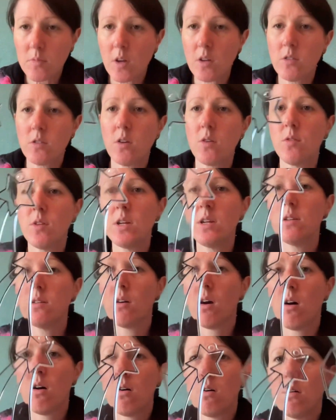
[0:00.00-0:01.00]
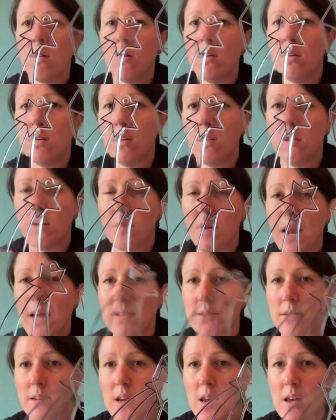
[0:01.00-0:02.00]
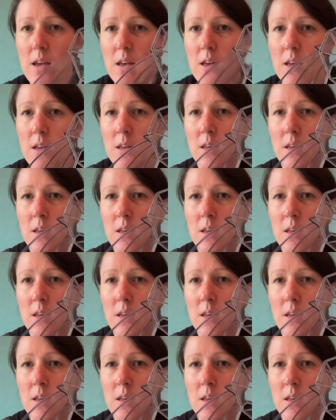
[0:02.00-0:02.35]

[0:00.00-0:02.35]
So these are the plastic